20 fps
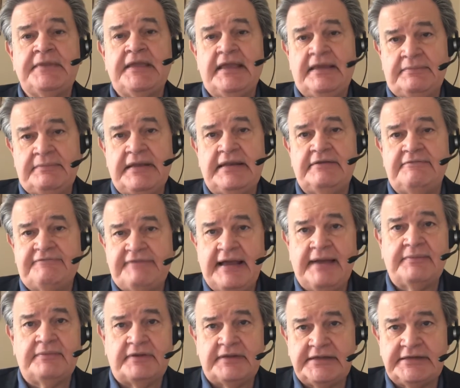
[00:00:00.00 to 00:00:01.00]
in many
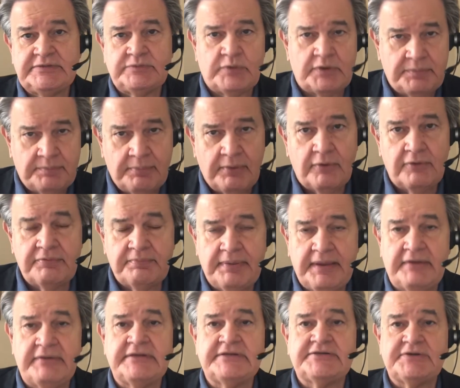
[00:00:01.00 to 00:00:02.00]
families with both
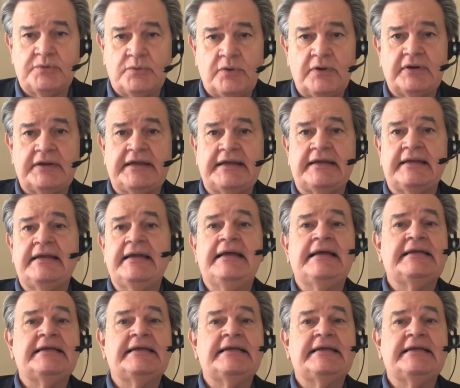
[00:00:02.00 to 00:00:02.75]
parents are working.